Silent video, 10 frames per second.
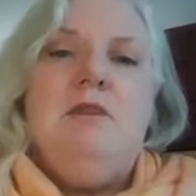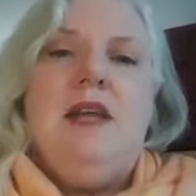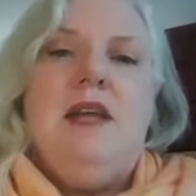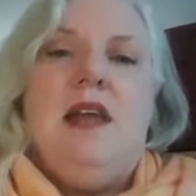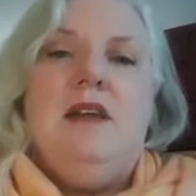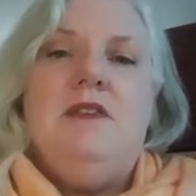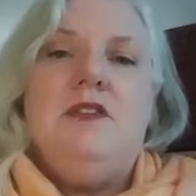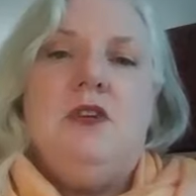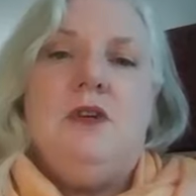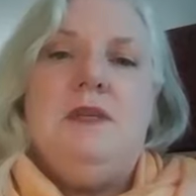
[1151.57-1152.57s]
my life
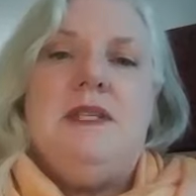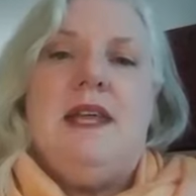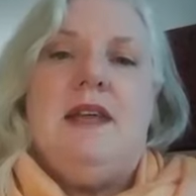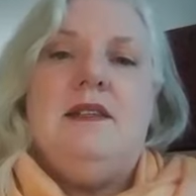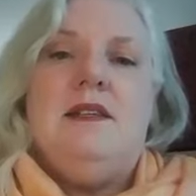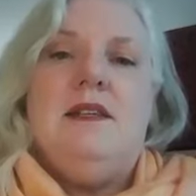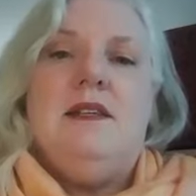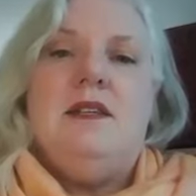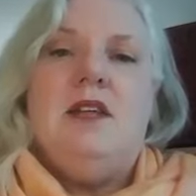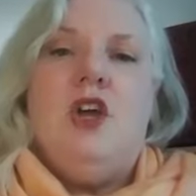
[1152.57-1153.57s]

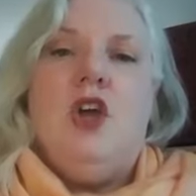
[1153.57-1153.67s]
circumstances